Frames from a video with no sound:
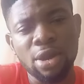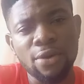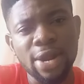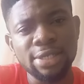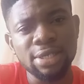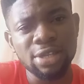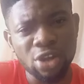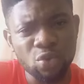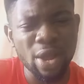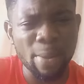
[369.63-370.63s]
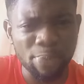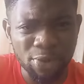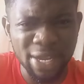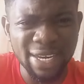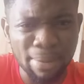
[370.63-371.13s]
All right, the Lord will help
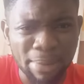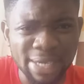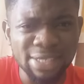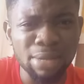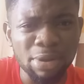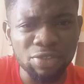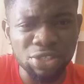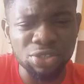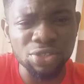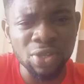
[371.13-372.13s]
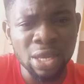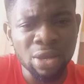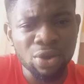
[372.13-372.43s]
you in the mighty name of Jesus.